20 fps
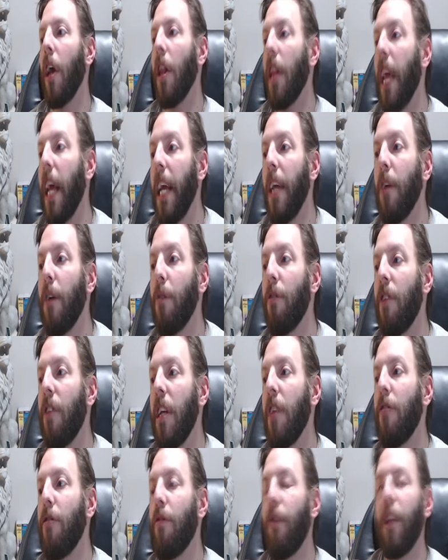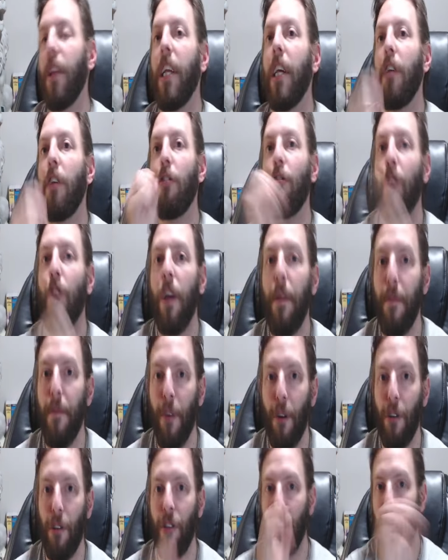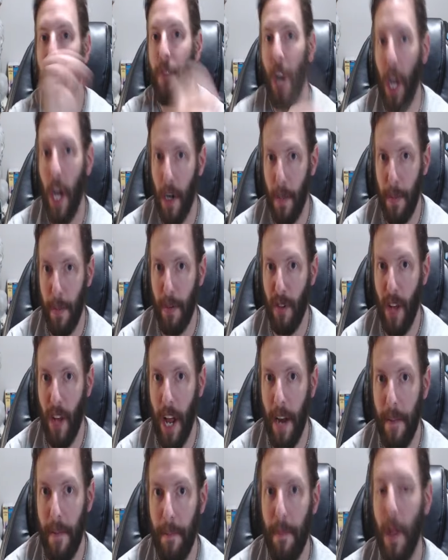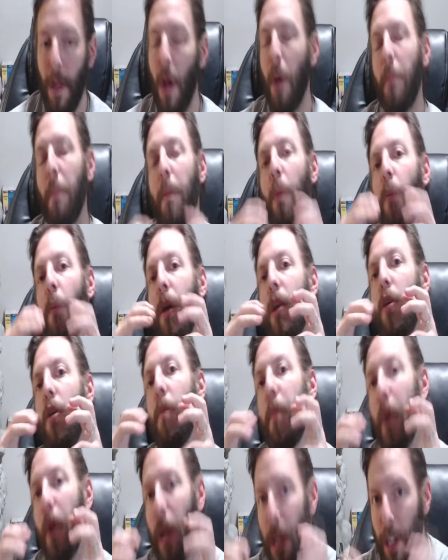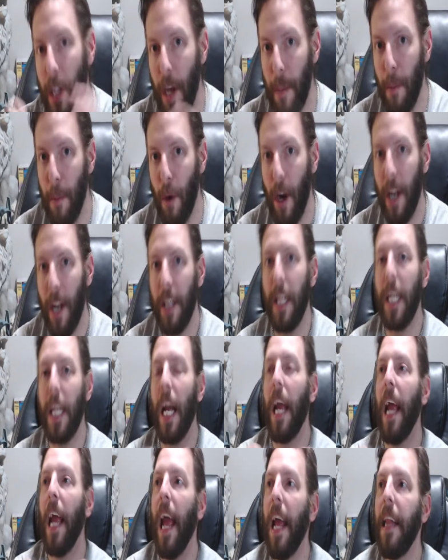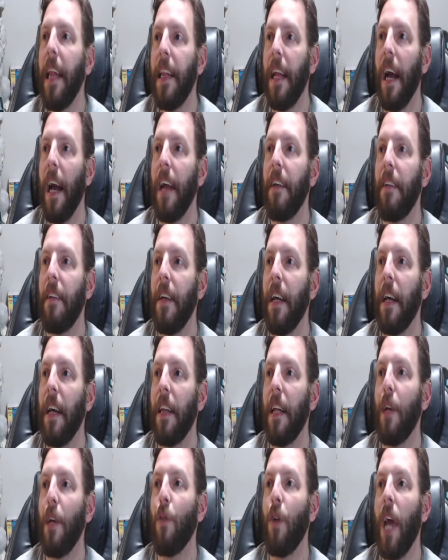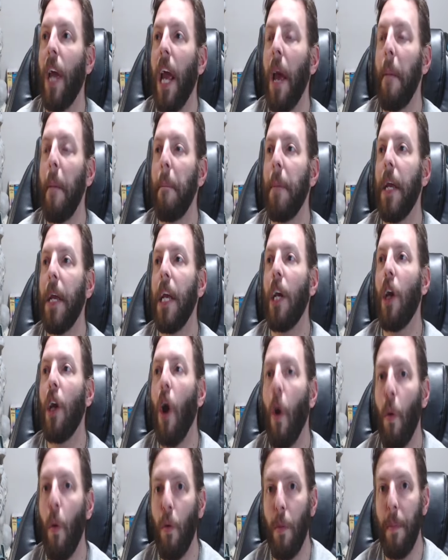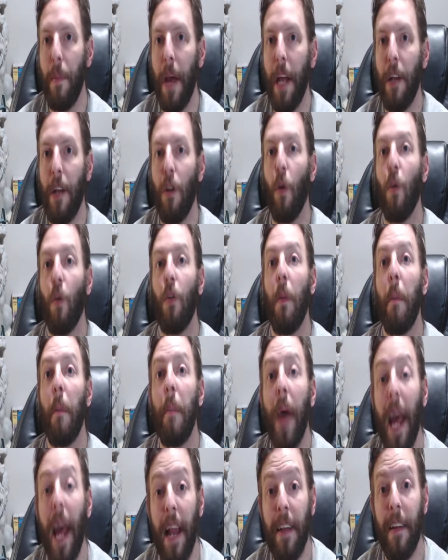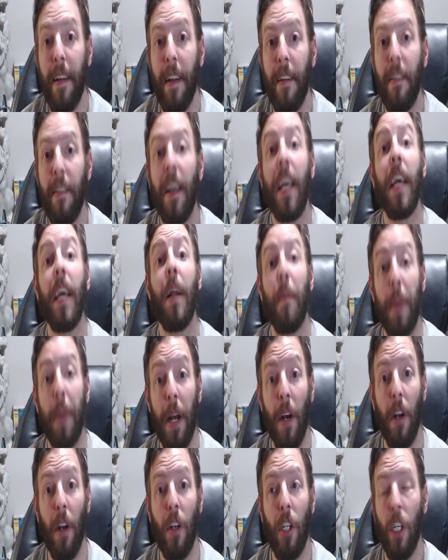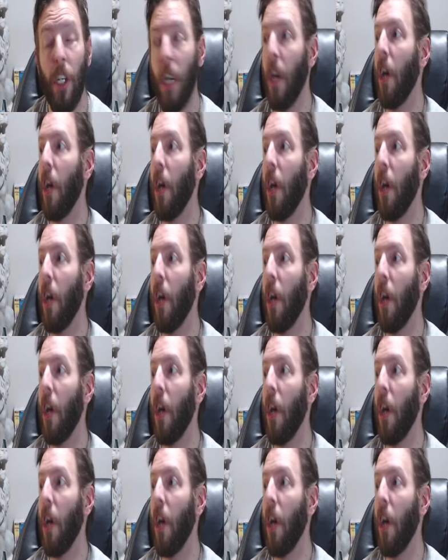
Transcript: They use these for the extreme versions of 100%. But when you put a number on it, like, I hate the idea that you can't be codependent or dependent in a marriage.